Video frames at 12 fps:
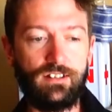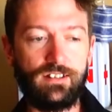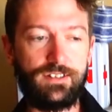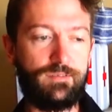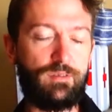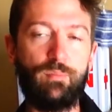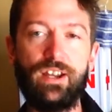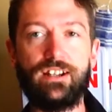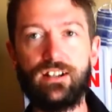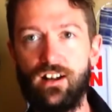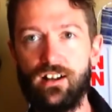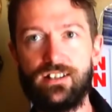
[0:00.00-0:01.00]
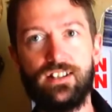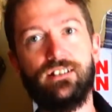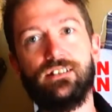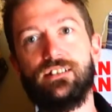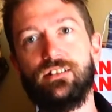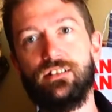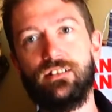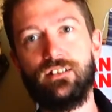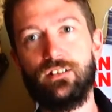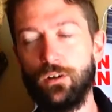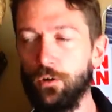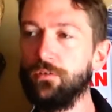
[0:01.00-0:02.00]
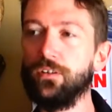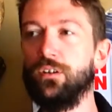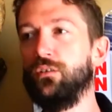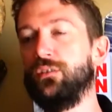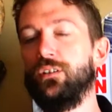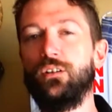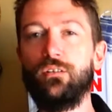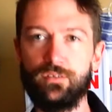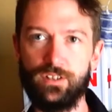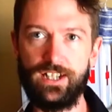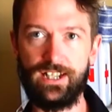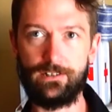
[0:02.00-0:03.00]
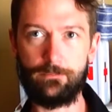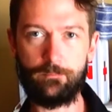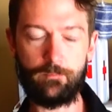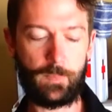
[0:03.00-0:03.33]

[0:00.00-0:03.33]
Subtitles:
because you have to make cocktails over and over and over again.